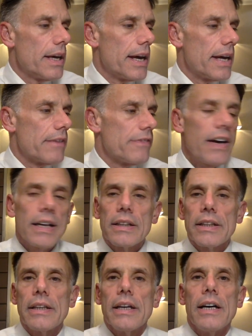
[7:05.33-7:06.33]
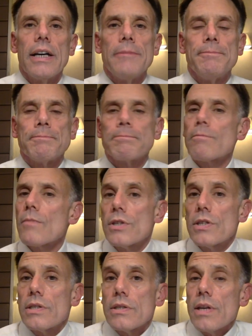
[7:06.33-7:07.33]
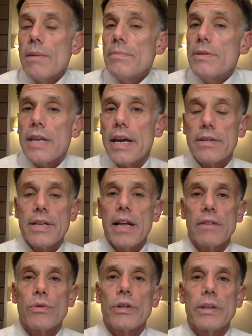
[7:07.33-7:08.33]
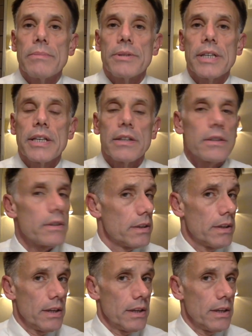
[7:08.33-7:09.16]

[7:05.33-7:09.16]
And finally, some states, California in particular,